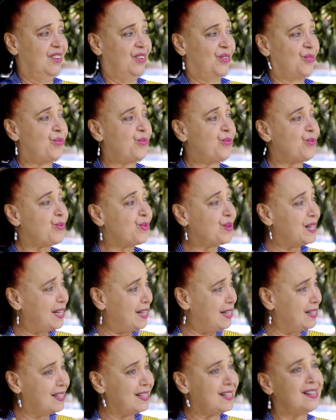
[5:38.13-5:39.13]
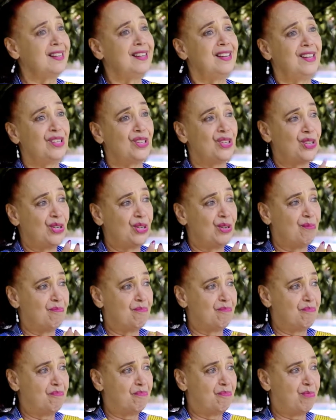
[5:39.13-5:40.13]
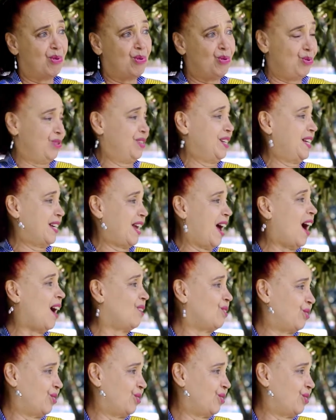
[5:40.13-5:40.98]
really pulled it out.